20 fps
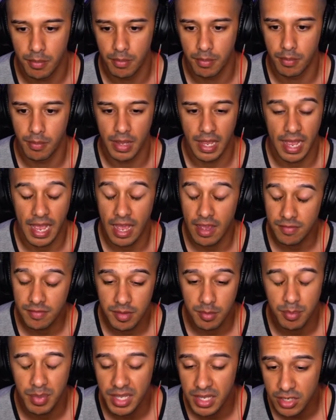have
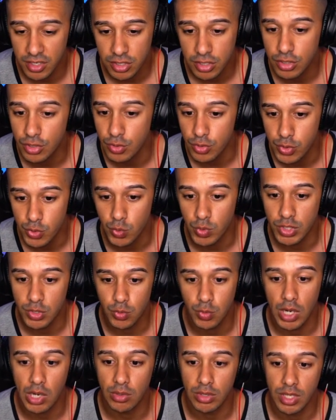to pick and choose
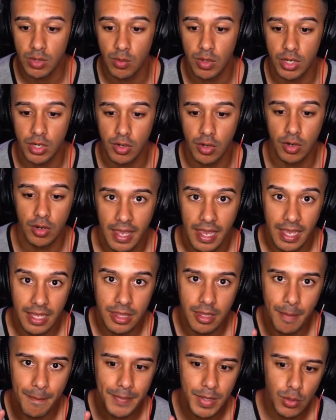which route they want to guard. And
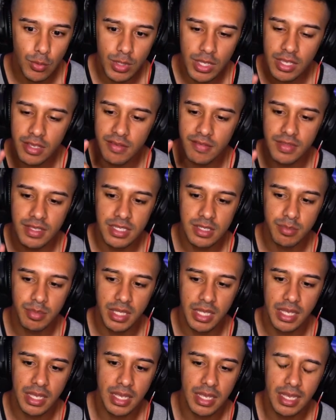the beauty of this
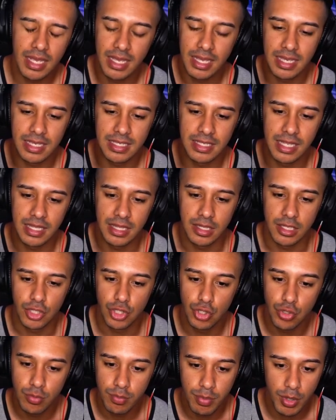play is that the
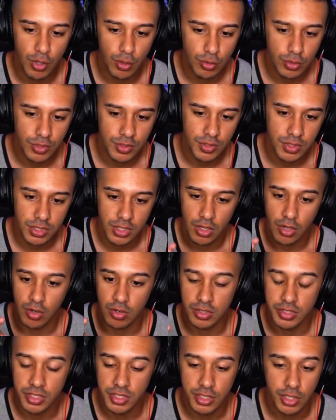two posts
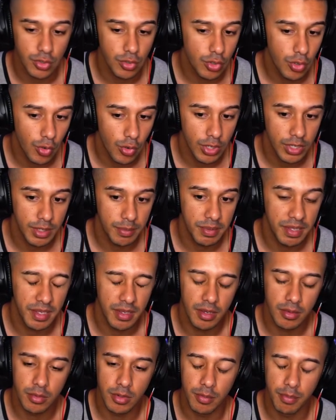are still going to be
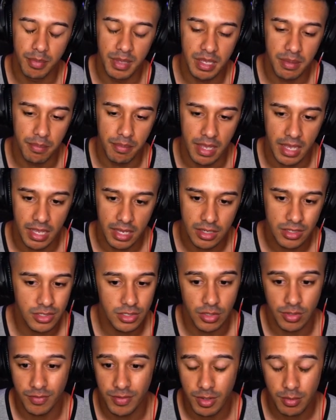able to beat man.
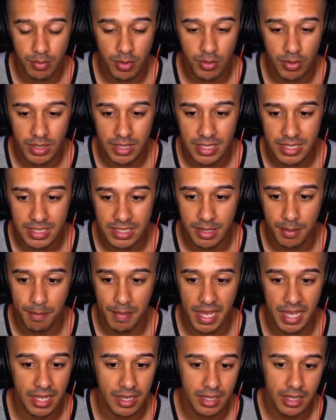So if your opponent is in
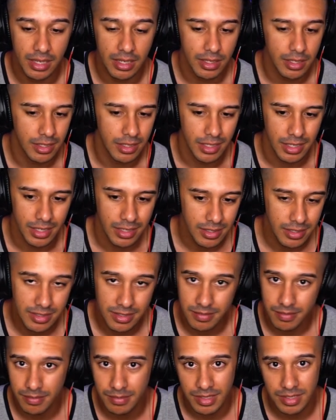man,
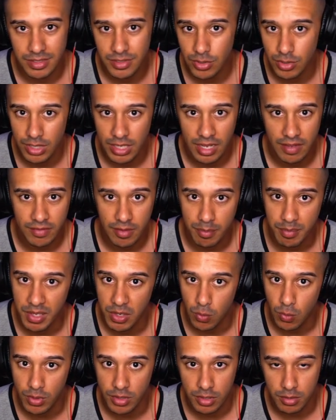they're still gonna have to
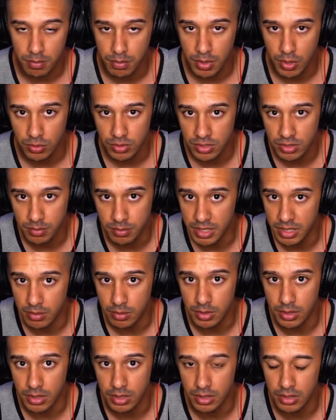pick one of the posts to be
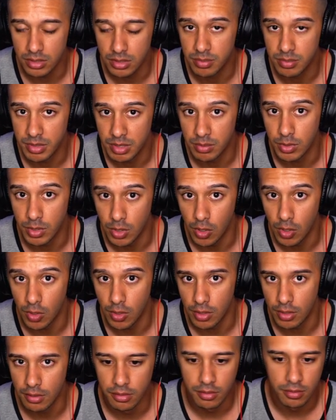able to
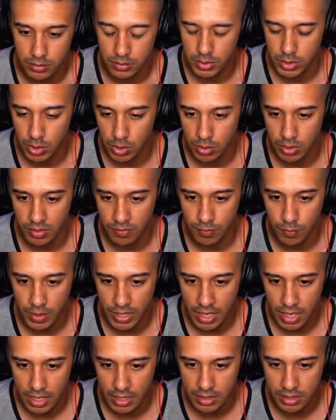guard. So if we
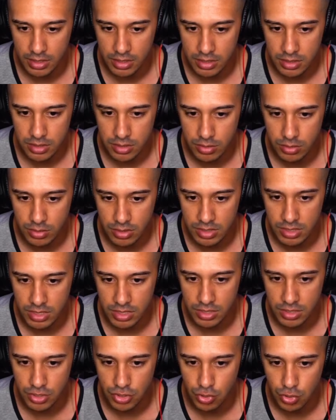hike this, you can see
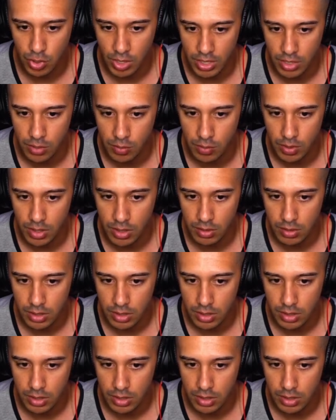this triangle route